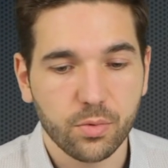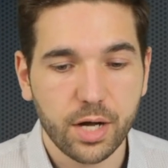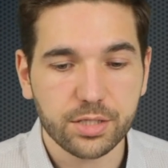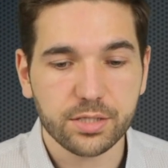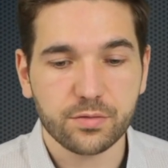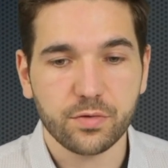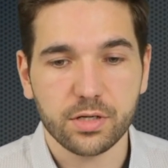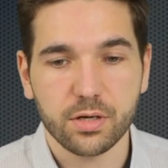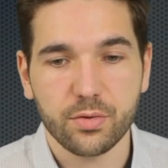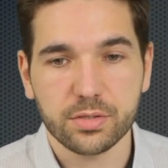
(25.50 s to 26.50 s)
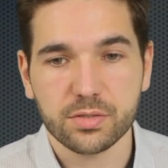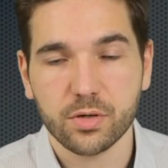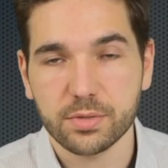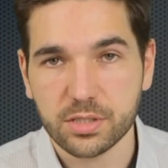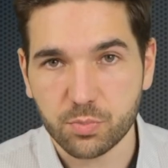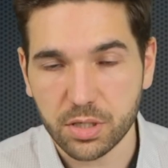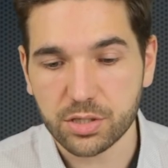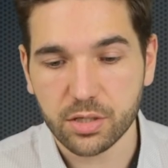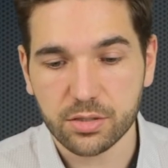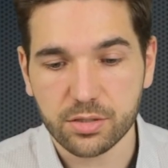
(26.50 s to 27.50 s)
watch this video. This is from his
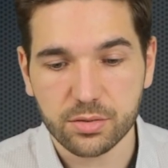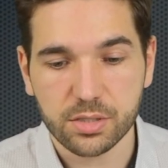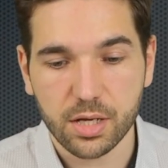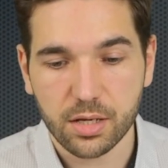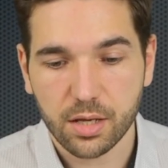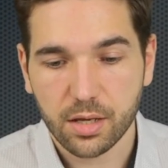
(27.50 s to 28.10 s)
speech on Tuesday.